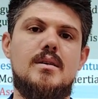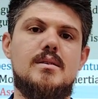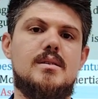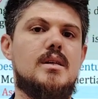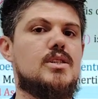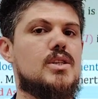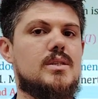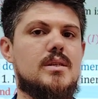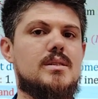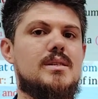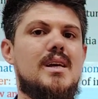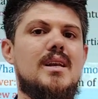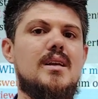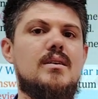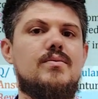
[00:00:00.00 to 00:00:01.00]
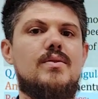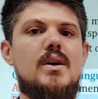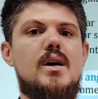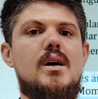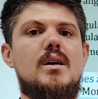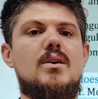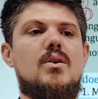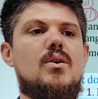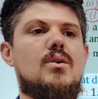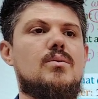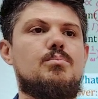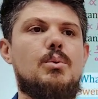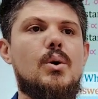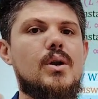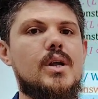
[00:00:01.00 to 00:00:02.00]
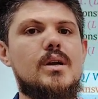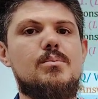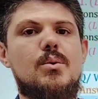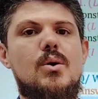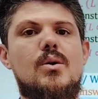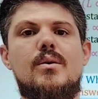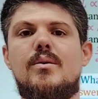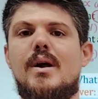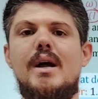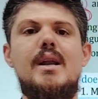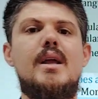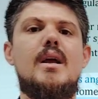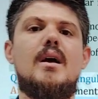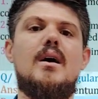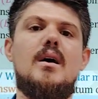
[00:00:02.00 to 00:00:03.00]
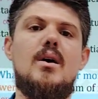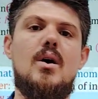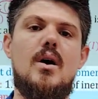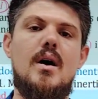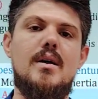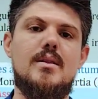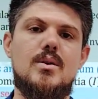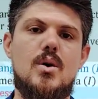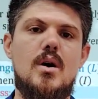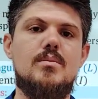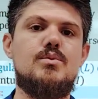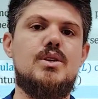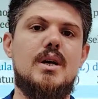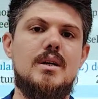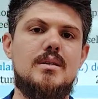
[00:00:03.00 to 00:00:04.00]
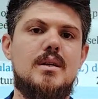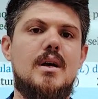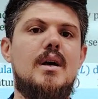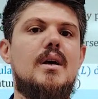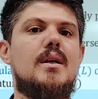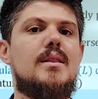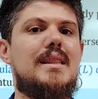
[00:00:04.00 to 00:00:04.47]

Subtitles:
such as a ceiling fan or bowling ball or any other object,